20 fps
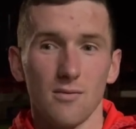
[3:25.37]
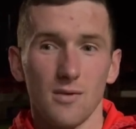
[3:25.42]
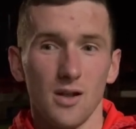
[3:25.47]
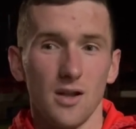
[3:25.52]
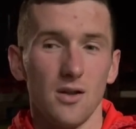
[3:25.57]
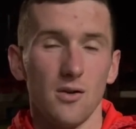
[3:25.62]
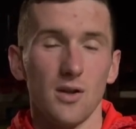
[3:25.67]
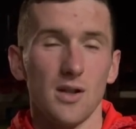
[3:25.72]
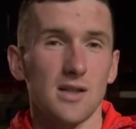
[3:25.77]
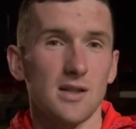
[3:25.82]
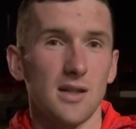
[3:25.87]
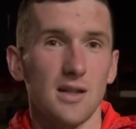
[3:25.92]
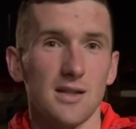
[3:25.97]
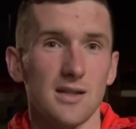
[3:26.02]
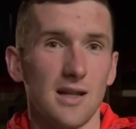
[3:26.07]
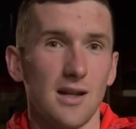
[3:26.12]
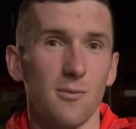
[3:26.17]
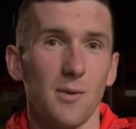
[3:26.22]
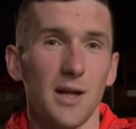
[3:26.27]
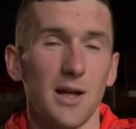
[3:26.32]
you know, you
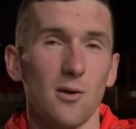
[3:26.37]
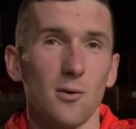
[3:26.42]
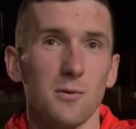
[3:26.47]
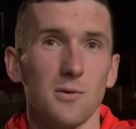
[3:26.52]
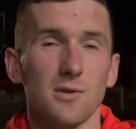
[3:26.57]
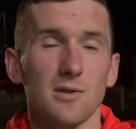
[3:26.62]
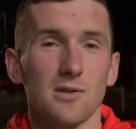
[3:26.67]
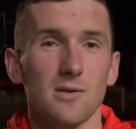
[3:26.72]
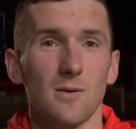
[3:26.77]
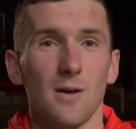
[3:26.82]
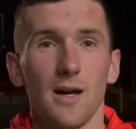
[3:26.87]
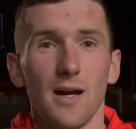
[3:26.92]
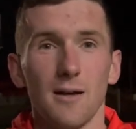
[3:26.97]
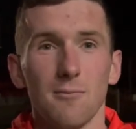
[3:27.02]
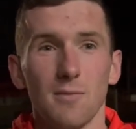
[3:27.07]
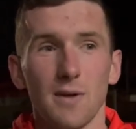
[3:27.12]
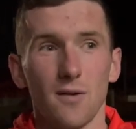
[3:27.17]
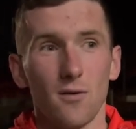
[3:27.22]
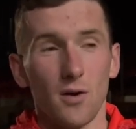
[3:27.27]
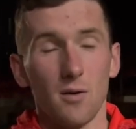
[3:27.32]
see how many goals
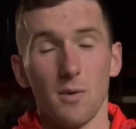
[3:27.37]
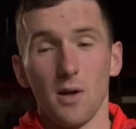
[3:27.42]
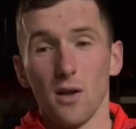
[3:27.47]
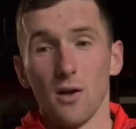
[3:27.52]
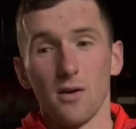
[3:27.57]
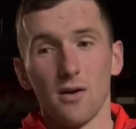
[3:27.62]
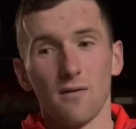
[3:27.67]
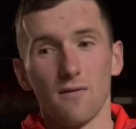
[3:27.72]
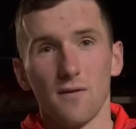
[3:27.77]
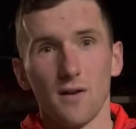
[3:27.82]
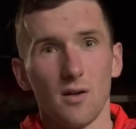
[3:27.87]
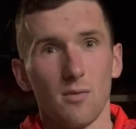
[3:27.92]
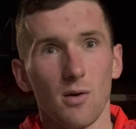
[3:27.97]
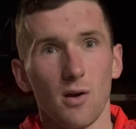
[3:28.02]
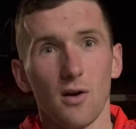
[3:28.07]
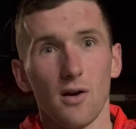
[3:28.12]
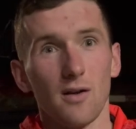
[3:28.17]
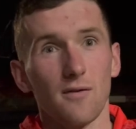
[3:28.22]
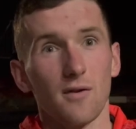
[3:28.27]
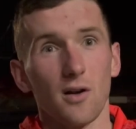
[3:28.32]
Leroy Miller and Philip
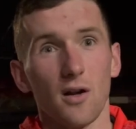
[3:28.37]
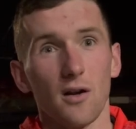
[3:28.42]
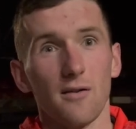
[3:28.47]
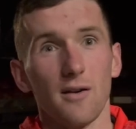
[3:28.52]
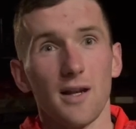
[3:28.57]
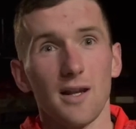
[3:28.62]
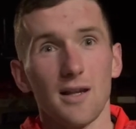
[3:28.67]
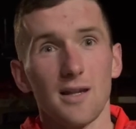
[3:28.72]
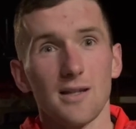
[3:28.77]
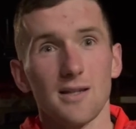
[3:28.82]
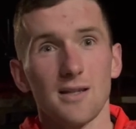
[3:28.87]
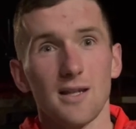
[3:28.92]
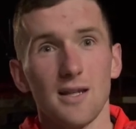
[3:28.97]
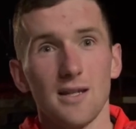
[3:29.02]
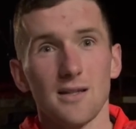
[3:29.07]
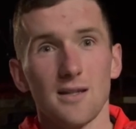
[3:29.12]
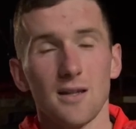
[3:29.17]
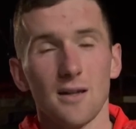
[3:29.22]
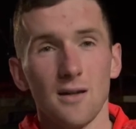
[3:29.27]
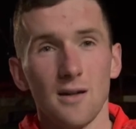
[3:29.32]
Lawrie have got already this
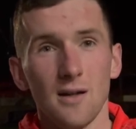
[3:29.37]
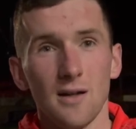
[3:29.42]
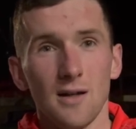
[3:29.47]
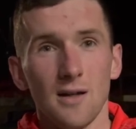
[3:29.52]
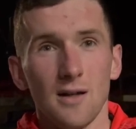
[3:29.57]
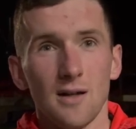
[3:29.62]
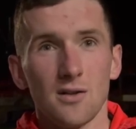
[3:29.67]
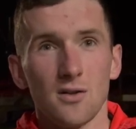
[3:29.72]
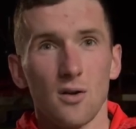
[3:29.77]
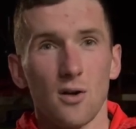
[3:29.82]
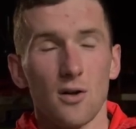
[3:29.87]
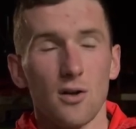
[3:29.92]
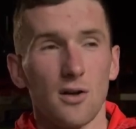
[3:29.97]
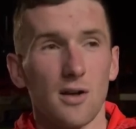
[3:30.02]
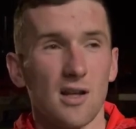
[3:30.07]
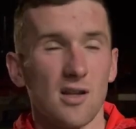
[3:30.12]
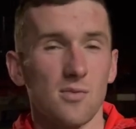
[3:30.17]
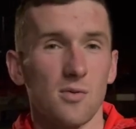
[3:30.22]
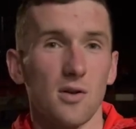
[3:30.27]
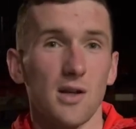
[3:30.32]
season, and sort of took
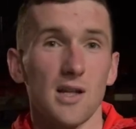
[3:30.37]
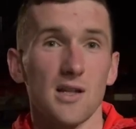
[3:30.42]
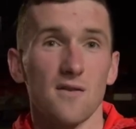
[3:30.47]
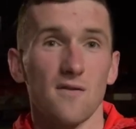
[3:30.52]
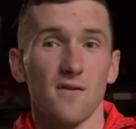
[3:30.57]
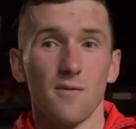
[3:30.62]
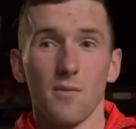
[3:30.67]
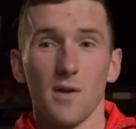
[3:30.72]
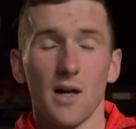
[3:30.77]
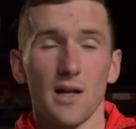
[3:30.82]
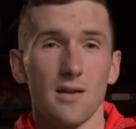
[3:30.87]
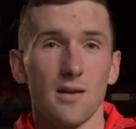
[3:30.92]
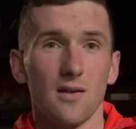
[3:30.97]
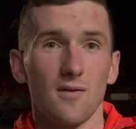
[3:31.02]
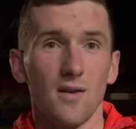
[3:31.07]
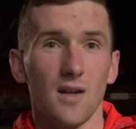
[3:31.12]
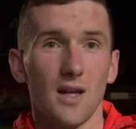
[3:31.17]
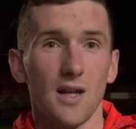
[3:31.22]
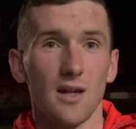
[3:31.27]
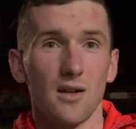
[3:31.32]
inspiration from that if
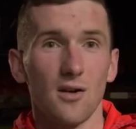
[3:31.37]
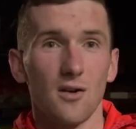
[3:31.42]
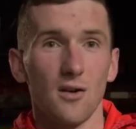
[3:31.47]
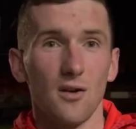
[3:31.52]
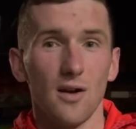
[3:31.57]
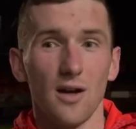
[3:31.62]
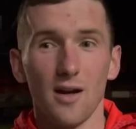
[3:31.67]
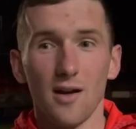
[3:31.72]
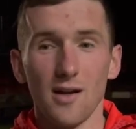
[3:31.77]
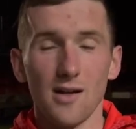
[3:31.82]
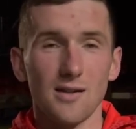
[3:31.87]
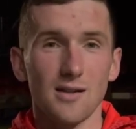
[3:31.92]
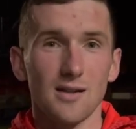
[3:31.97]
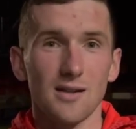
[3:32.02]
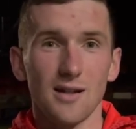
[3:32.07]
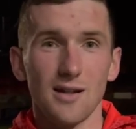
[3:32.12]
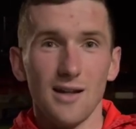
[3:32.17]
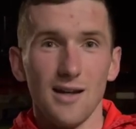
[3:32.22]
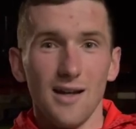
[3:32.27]
you get into good areas,